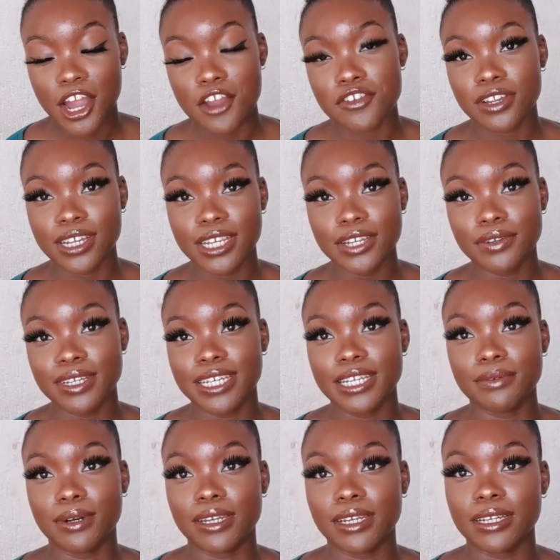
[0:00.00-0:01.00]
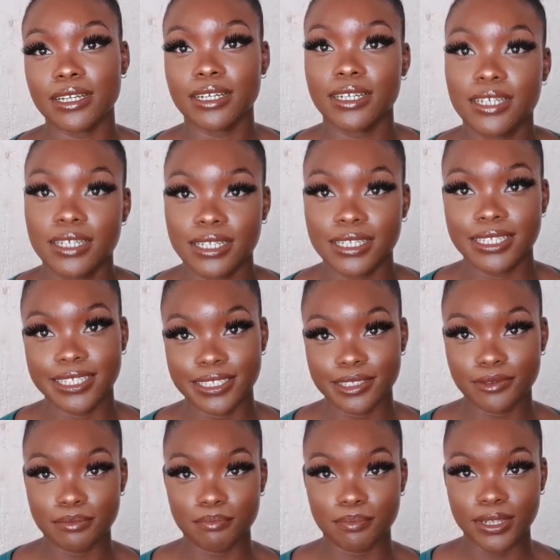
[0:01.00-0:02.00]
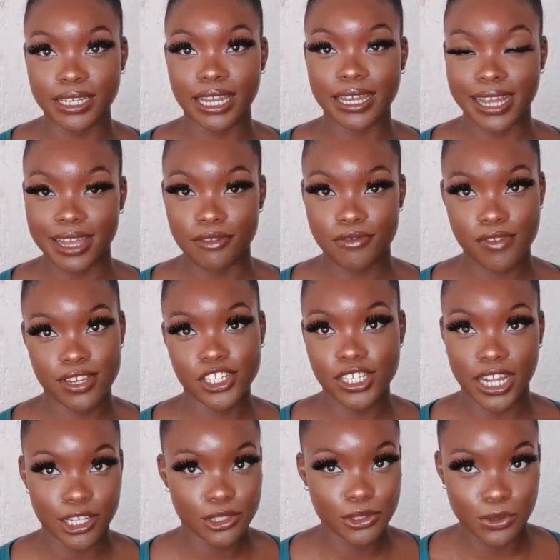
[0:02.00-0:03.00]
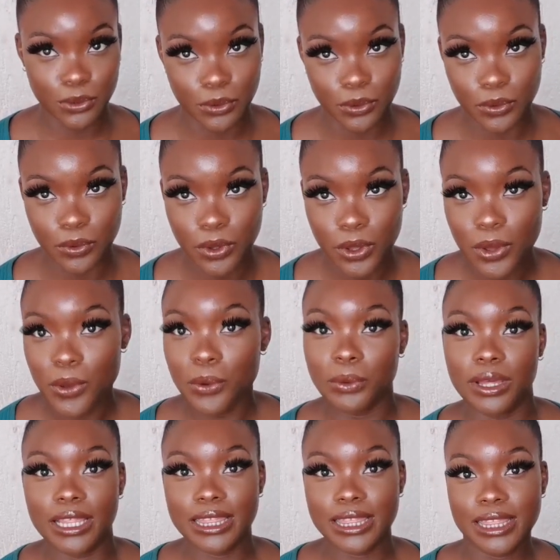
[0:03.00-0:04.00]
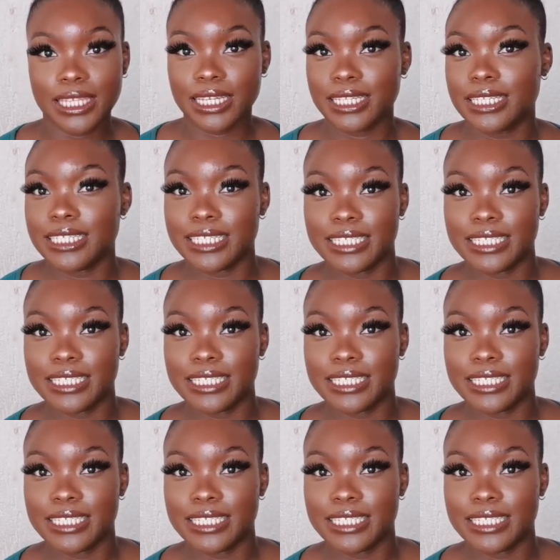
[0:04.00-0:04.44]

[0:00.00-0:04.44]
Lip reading: I really, really wanna be like, I finished high school with